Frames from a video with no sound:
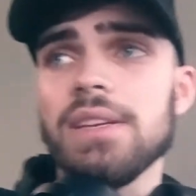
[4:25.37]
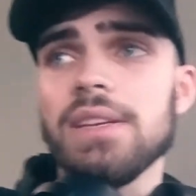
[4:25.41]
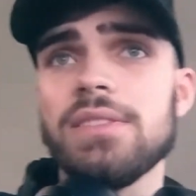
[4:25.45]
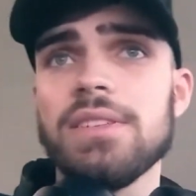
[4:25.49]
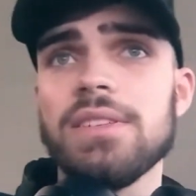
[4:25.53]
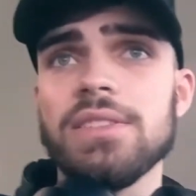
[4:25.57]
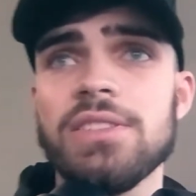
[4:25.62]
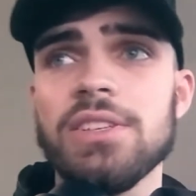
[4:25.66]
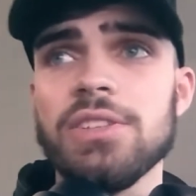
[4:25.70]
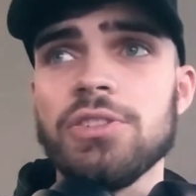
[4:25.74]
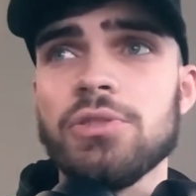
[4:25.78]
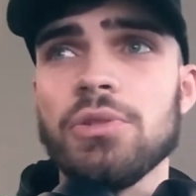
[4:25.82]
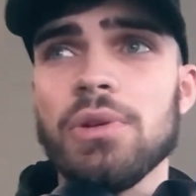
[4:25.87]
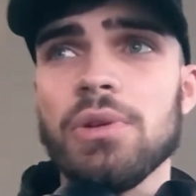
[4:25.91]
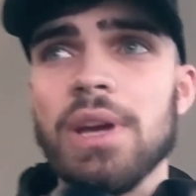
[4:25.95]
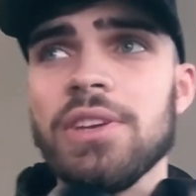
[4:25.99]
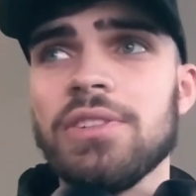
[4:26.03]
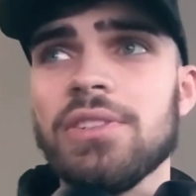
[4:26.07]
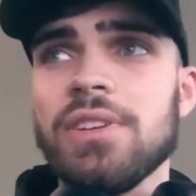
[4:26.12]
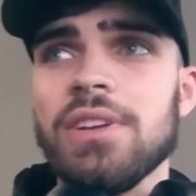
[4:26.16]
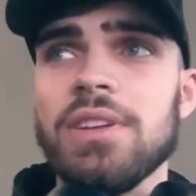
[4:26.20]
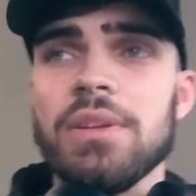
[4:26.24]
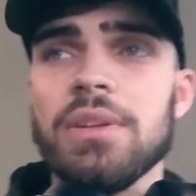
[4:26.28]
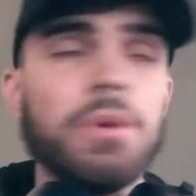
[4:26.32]
the
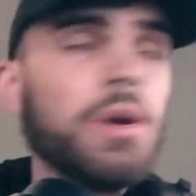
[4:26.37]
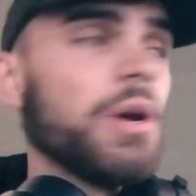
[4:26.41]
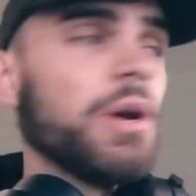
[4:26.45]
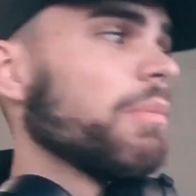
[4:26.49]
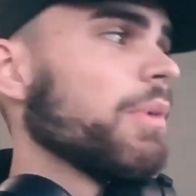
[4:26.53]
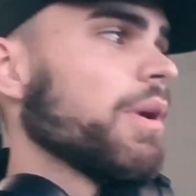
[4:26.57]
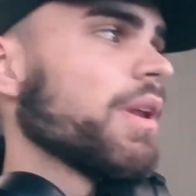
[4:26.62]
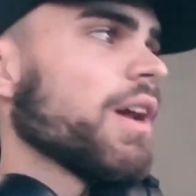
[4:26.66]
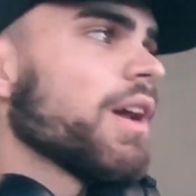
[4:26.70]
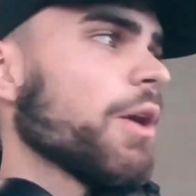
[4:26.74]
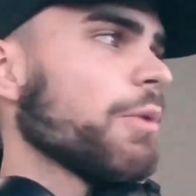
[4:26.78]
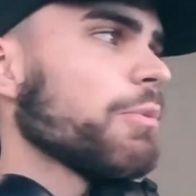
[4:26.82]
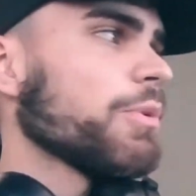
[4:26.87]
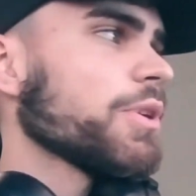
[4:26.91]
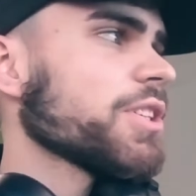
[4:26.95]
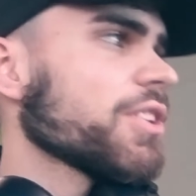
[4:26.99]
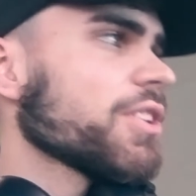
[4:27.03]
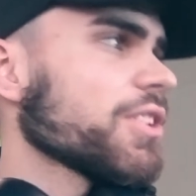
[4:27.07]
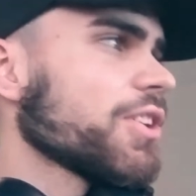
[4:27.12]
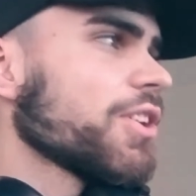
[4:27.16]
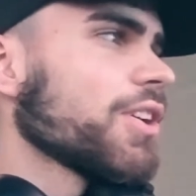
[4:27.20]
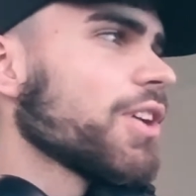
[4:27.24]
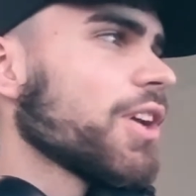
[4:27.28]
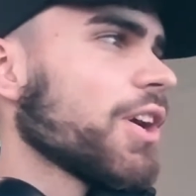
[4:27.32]
situation at the moment. I wish
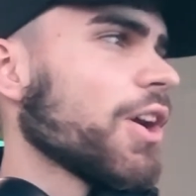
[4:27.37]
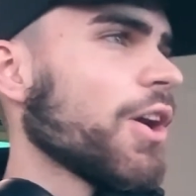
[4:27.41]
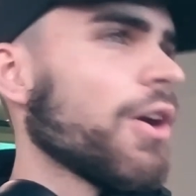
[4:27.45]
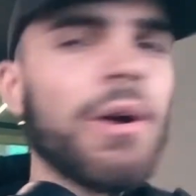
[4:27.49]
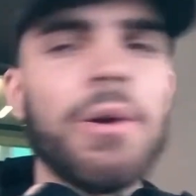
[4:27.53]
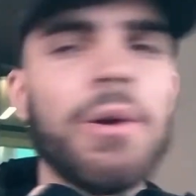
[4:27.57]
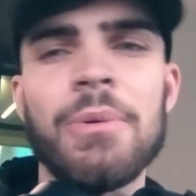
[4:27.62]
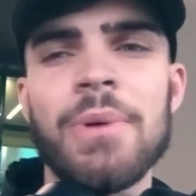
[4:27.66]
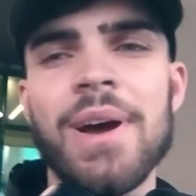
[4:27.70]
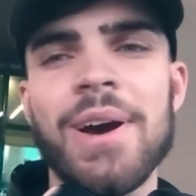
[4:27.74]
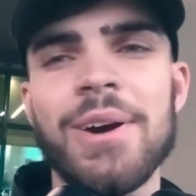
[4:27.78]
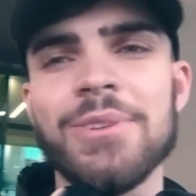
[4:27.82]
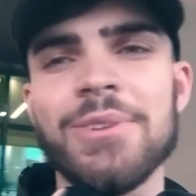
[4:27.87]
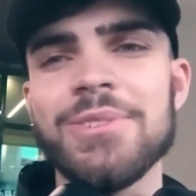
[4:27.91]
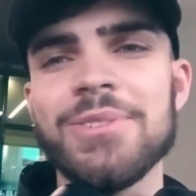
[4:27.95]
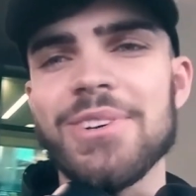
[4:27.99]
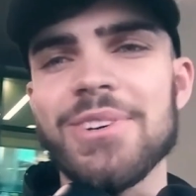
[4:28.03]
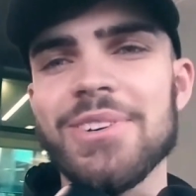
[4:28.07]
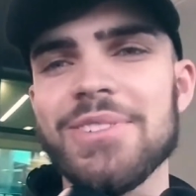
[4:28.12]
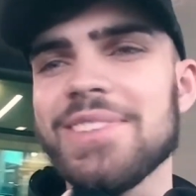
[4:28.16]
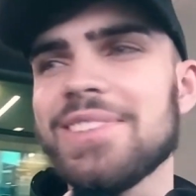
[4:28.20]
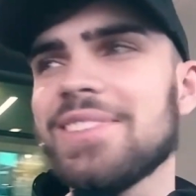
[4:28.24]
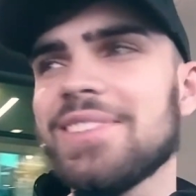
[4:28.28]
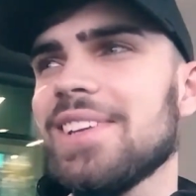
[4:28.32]
I could go around
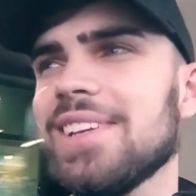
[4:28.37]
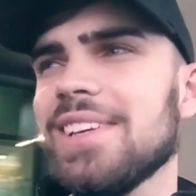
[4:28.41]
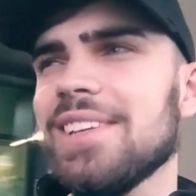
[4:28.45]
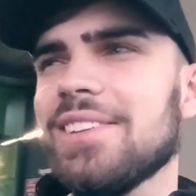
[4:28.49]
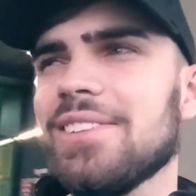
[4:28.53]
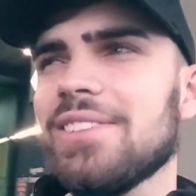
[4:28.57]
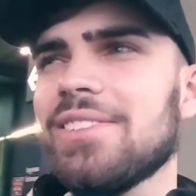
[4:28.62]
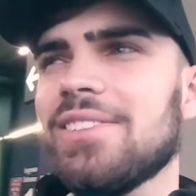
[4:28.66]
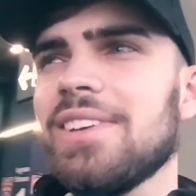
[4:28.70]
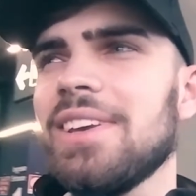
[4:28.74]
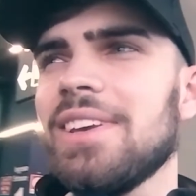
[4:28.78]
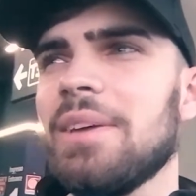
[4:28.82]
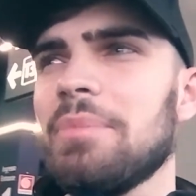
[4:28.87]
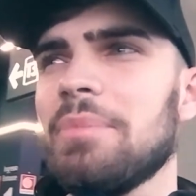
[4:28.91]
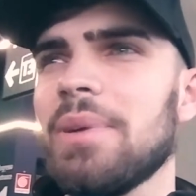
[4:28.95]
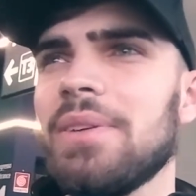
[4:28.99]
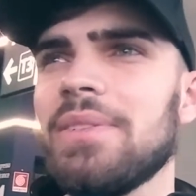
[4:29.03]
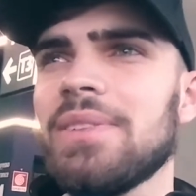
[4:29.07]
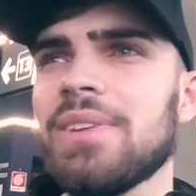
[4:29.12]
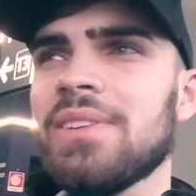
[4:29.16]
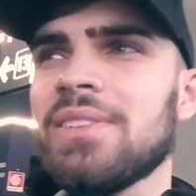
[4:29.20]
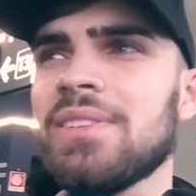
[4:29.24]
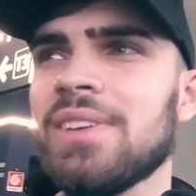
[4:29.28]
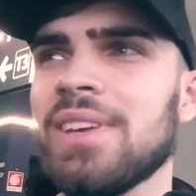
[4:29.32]
obviously to see a
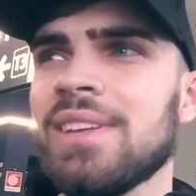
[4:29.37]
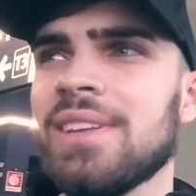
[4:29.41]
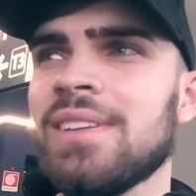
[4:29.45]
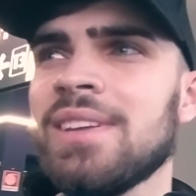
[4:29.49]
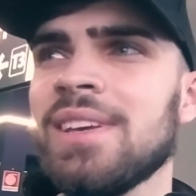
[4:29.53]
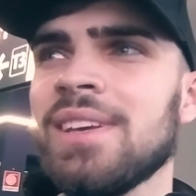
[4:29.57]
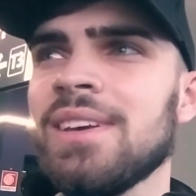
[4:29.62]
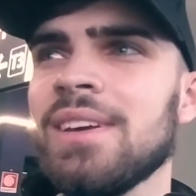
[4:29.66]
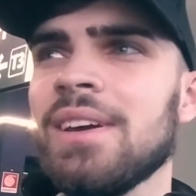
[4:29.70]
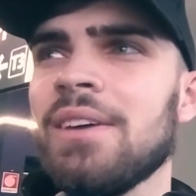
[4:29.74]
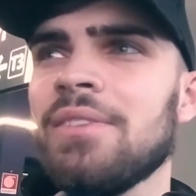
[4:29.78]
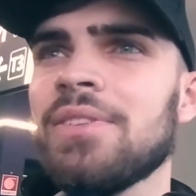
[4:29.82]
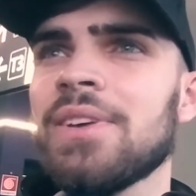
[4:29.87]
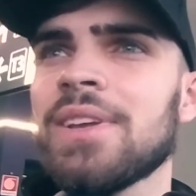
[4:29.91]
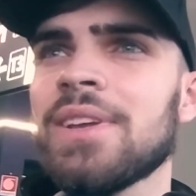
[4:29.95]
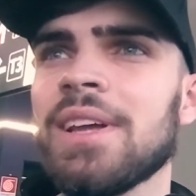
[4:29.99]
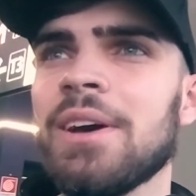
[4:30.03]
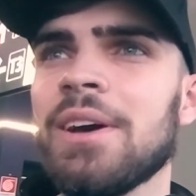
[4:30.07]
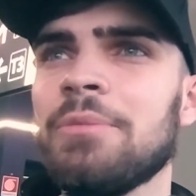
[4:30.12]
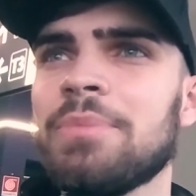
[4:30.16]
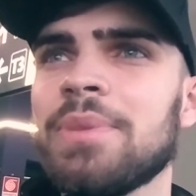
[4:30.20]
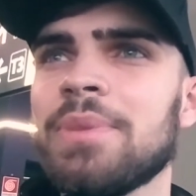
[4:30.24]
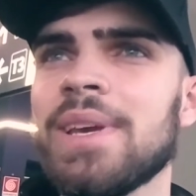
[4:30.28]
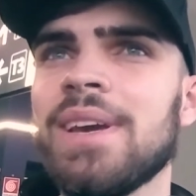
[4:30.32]
bit of the city. I think
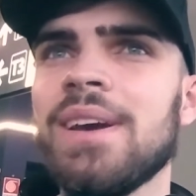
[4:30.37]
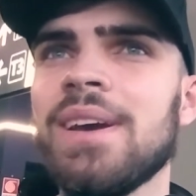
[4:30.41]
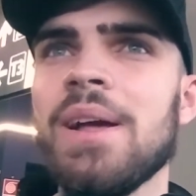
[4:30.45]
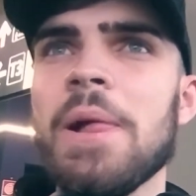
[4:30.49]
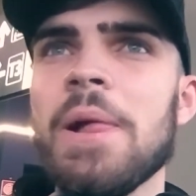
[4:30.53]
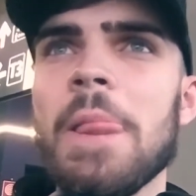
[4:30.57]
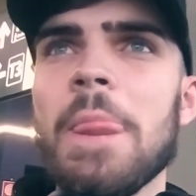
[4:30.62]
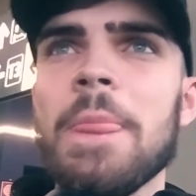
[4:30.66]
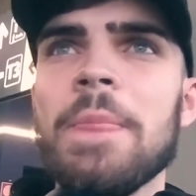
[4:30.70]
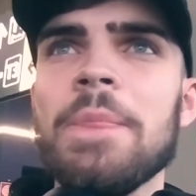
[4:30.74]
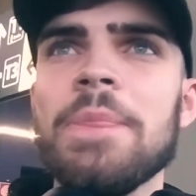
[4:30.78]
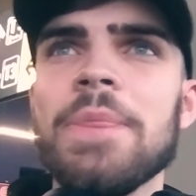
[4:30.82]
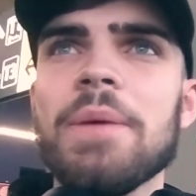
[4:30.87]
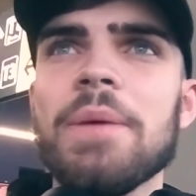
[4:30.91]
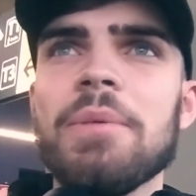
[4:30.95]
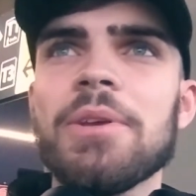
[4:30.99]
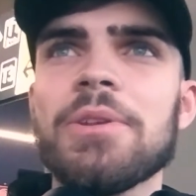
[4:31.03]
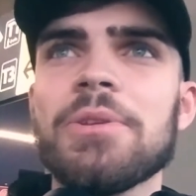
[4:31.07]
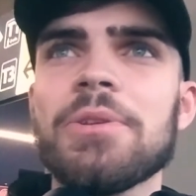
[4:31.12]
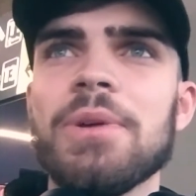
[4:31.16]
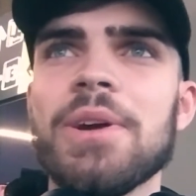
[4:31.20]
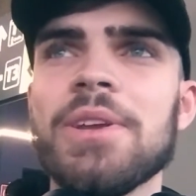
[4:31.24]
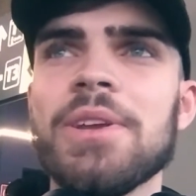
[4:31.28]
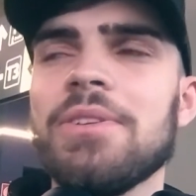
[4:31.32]
that'd be the
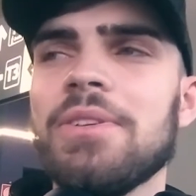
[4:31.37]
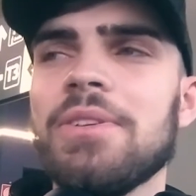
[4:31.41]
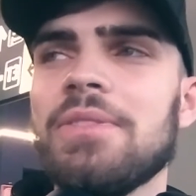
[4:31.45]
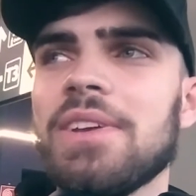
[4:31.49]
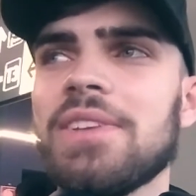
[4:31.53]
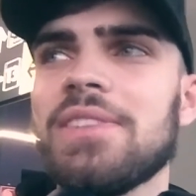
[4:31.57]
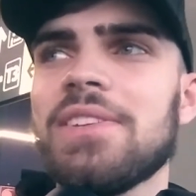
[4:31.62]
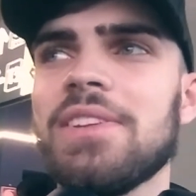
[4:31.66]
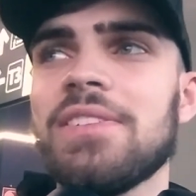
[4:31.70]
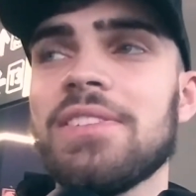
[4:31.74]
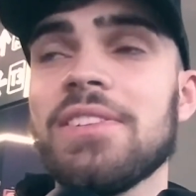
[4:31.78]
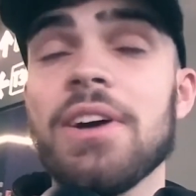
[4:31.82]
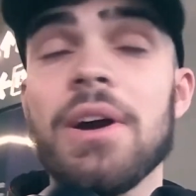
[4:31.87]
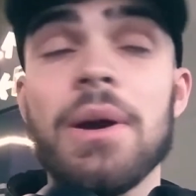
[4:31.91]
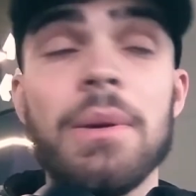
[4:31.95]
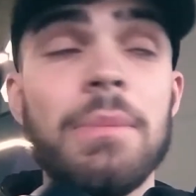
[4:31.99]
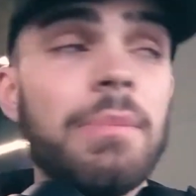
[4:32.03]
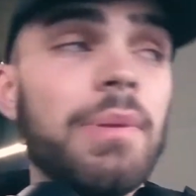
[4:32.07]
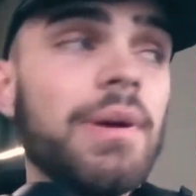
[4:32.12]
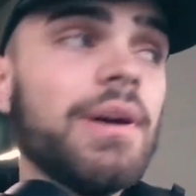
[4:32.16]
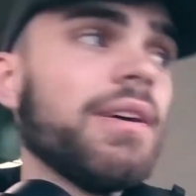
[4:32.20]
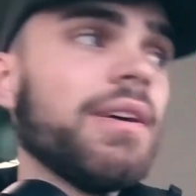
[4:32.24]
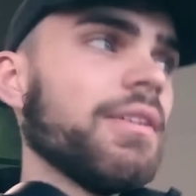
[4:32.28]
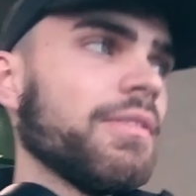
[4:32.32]
best way to invest this time,
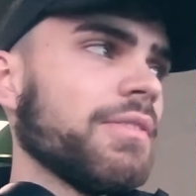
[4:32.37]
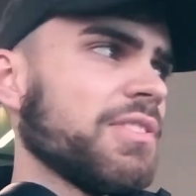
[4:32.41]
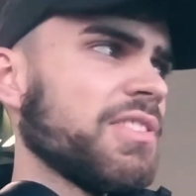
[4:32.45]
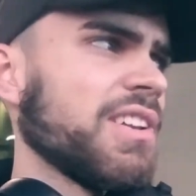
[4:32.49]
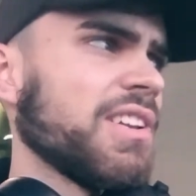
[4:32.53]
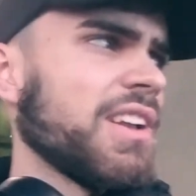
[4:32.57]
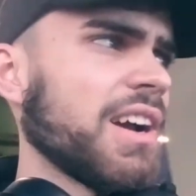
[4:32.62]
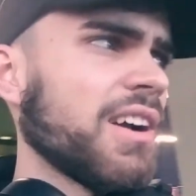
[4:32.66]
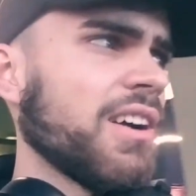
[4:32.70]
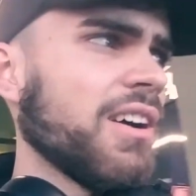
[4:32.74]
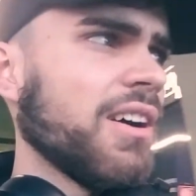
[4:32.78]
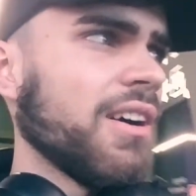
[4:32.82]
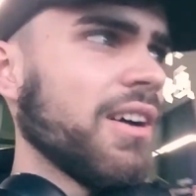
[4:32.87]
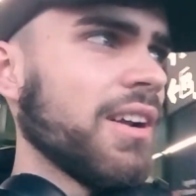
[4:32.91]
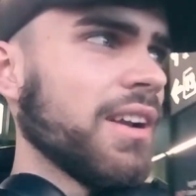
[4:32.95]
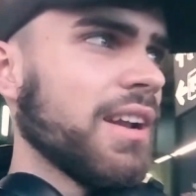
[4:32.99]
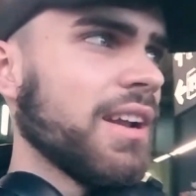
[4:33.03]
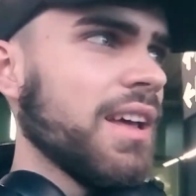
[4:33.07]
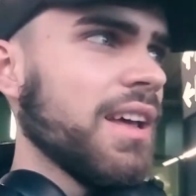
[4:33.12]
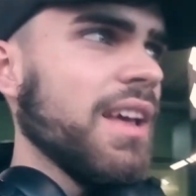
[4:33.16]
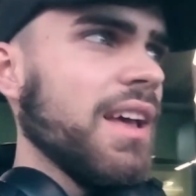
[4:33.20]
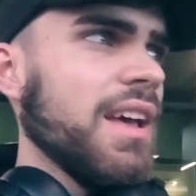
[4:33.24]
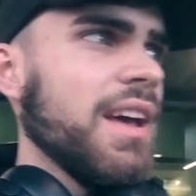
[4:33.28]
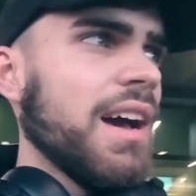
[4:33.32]
but obviously I can't.
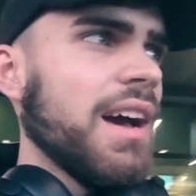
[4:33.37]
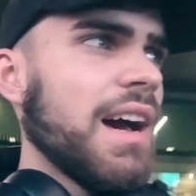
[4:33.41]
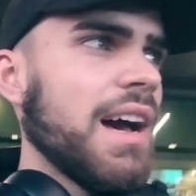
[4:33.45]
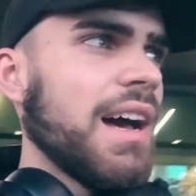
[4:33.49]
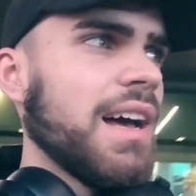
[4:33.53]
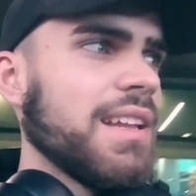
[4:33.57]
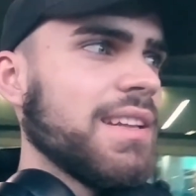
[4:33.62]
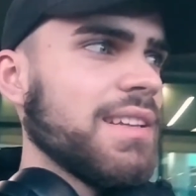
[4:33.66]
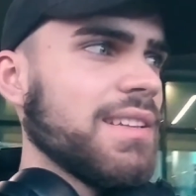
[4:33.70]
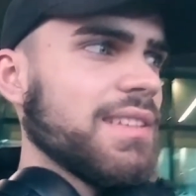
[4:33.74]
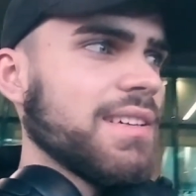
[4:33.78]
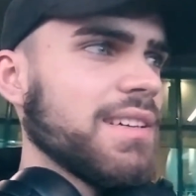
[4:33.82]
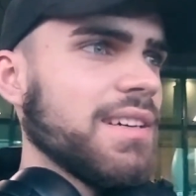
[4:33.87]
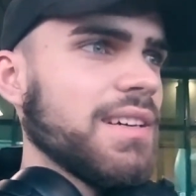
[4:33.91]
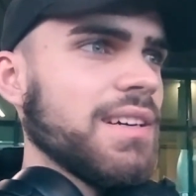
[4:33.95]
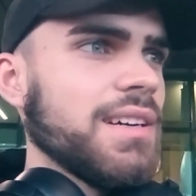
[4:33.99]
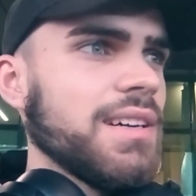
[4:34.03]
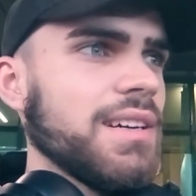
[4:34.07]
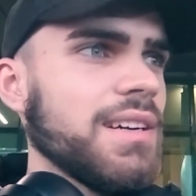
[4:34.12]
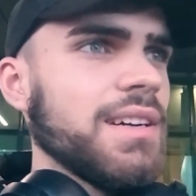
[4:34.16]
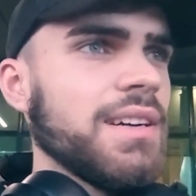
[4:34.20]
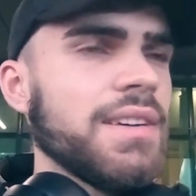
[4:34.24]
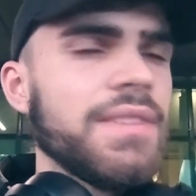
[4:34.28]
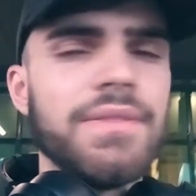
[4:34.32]
And
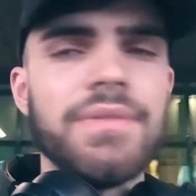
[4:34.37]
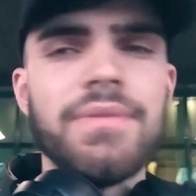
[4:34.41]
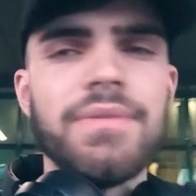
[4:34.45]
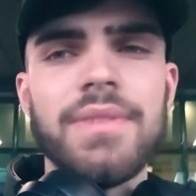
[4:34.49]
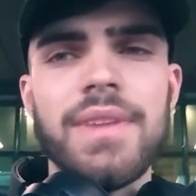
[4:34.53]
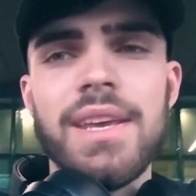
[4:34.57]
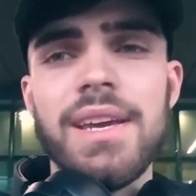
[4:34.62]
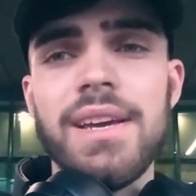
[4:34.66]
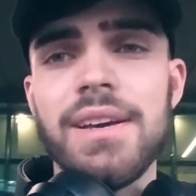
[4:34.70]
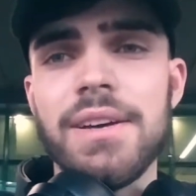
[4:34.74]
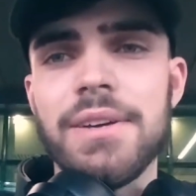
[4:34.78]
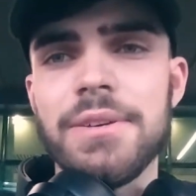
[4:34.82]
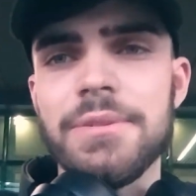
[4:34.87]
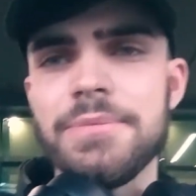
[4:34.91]
yeah.